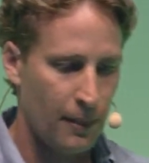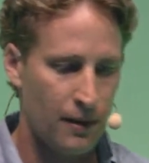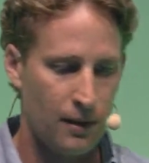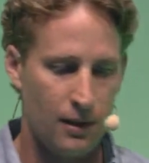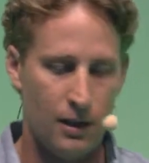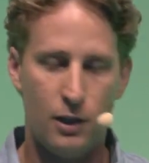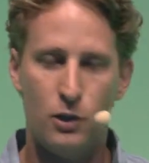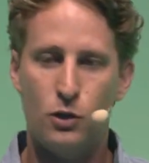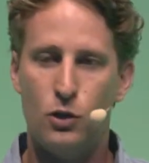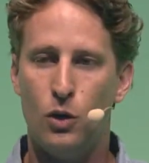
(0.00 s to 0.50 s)

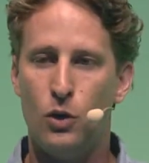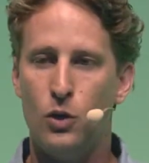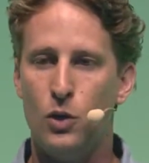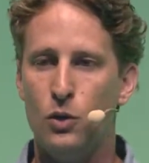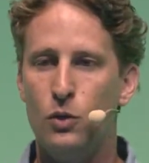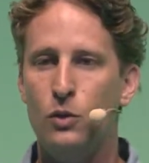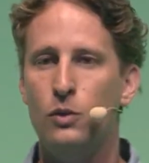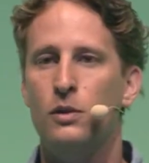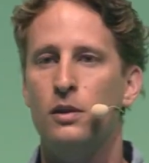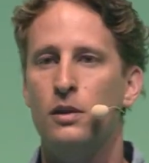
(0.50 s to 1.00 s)
let's show
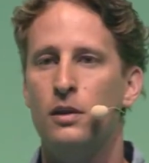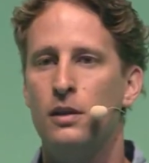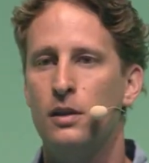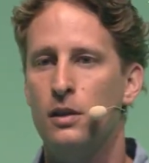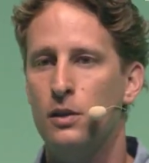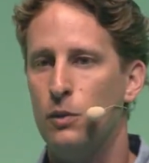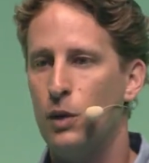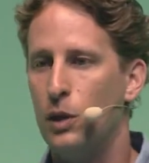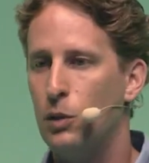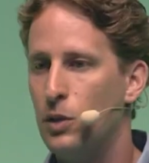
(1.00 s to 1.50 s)
you
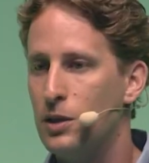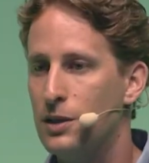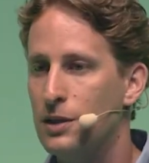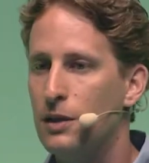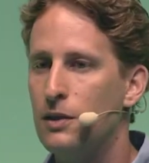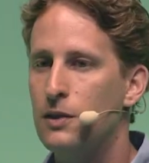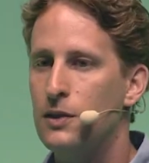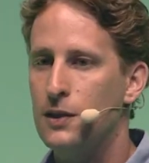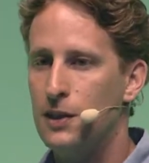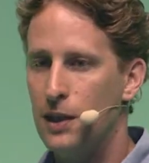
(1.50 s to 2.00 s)
what was
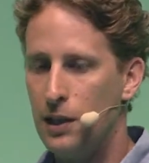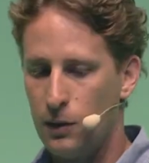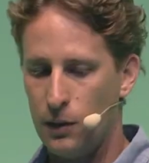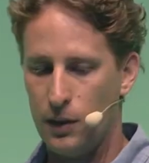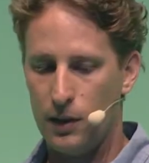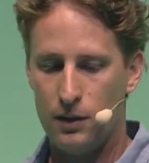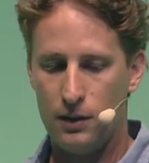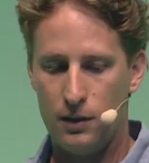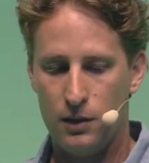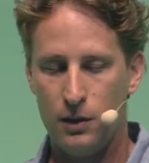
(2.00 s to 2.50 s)
the
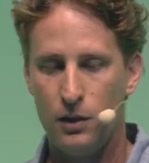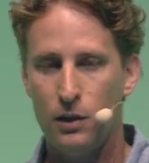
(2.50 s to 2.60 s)
secret